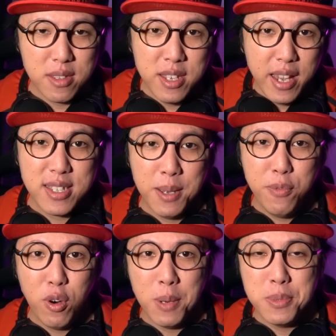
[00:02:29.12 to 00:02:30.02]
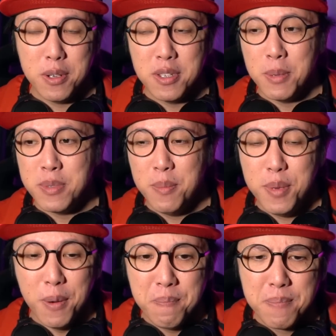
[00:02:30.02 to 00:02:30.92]
XM4 comes out in
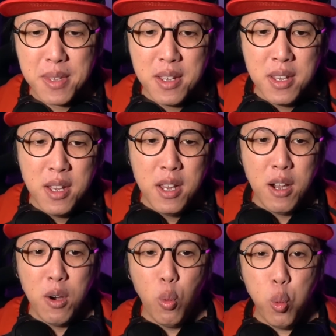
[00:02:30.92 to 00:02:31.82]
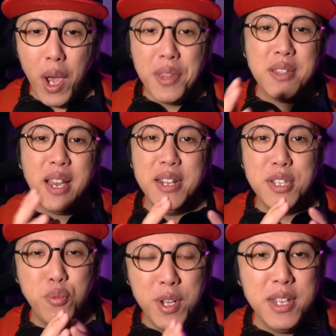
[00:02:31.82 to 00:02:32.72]
September. Whether that
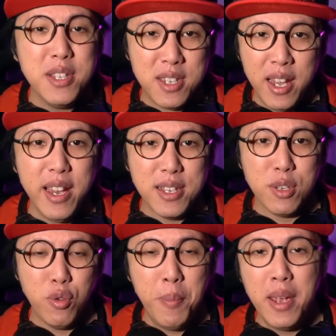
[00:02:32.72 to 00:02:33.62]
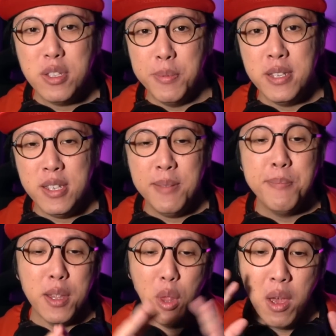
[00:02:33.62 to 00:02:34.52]
is really the case remains to be seen,
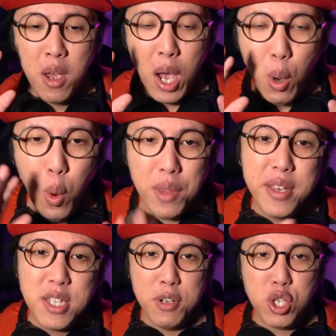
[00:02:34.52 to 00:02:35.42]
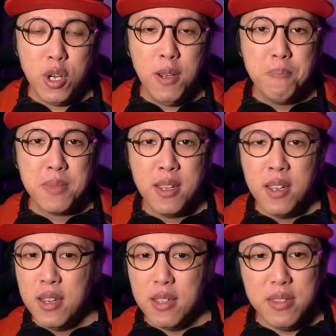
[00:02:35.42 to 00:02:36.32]
but one thing's for sure,
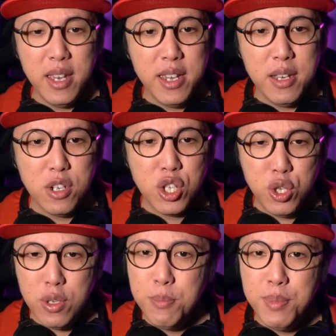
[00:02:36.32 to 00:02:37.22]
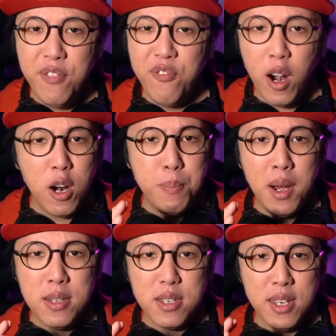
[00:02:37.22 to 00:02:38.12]
they shouldn't be far
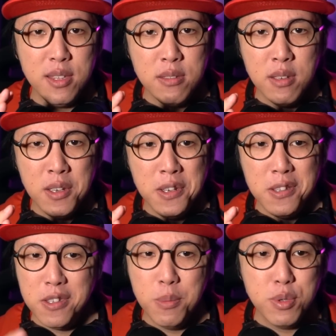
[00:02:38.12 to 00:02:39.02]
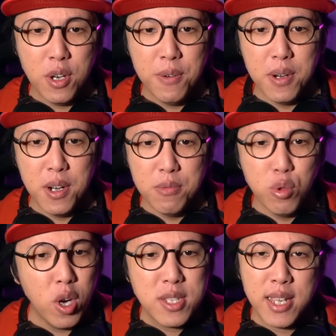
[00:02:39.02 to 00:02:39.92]
apart in terms of
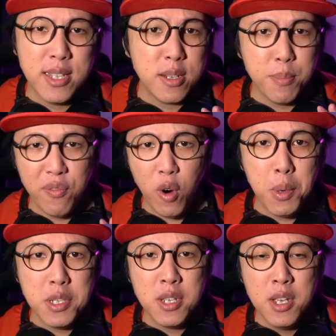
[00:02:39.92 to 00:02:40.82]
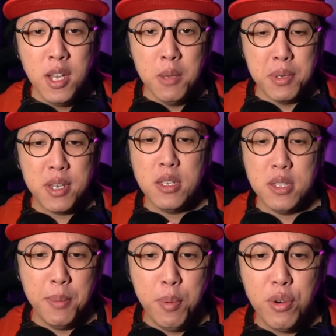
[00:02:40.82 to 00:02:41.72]
noise cancelling performance because
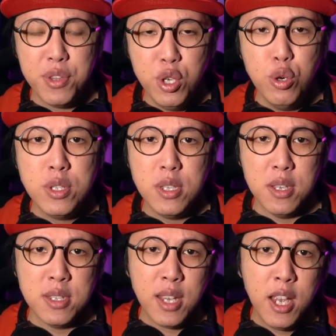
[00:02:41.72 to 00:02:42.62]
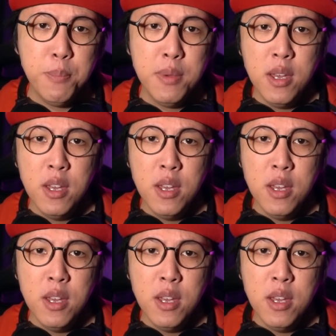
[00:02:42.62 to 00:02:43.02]
they both use the same